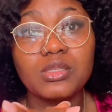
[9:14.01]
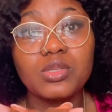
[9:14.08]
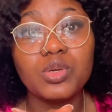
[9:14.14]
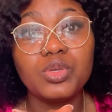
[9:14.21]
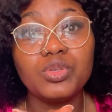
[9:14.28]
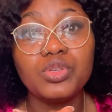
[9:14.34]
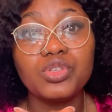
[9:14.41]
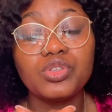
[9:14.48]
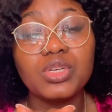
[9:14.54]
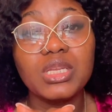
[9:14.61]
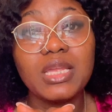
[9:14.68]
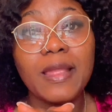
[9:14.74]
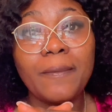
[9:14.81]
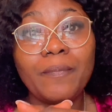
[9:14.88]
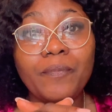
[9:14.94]
So
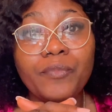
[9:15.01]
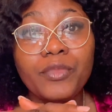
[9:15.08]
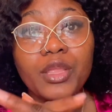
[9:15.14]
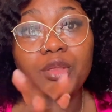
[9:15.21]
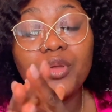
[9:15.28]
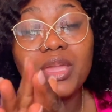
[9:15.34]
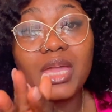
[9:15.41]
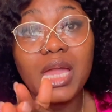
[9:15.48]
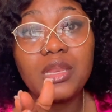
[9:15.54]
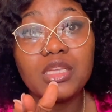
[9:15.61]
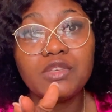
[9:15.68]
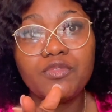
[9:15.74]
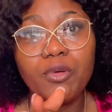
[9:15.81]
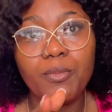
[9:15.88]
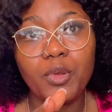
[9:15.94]
usually you get this
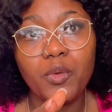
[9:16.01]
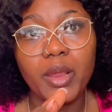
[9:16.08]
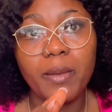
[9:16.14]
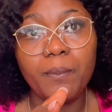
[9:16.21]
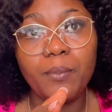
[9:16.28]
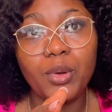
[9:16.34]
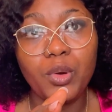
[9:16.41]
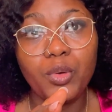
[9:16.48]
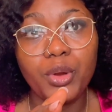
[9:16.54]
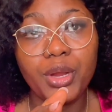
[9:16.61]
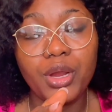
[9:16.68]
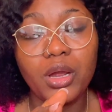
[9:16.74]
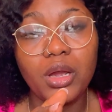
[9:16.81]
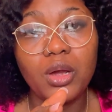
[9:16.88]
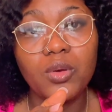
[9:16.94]
from your employer.